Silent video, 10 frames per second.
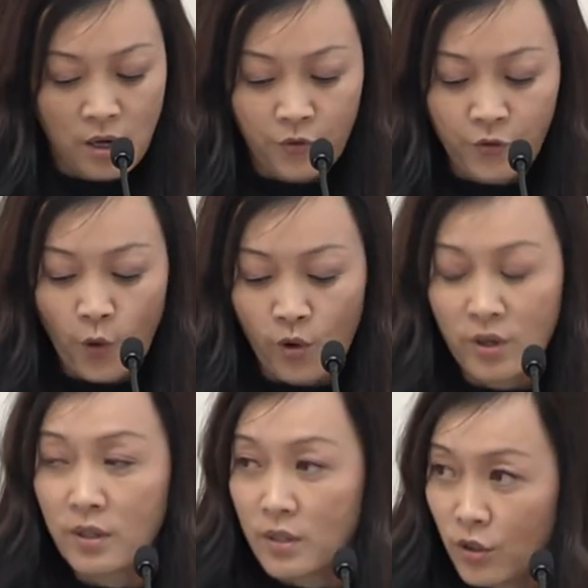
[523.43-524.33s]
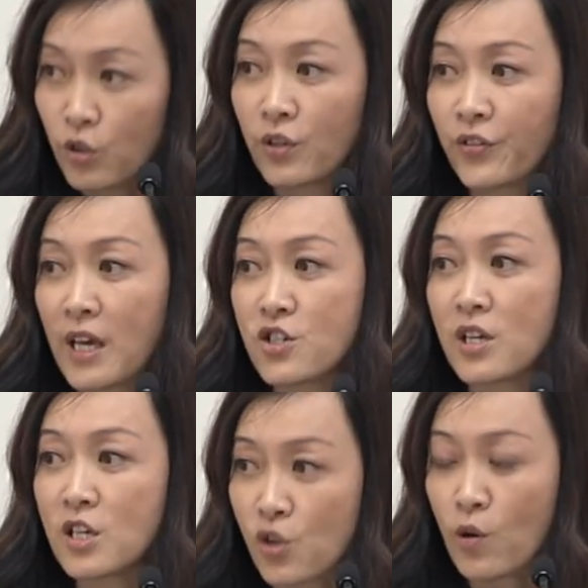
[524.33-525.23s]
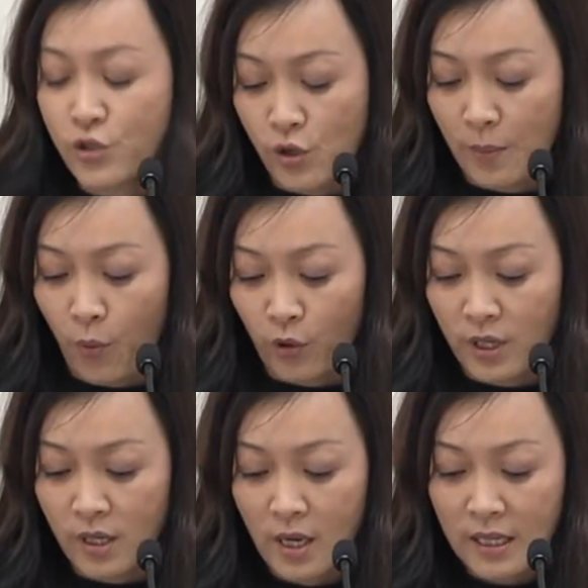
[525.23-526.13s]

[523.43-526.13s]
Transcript: for unification is also important.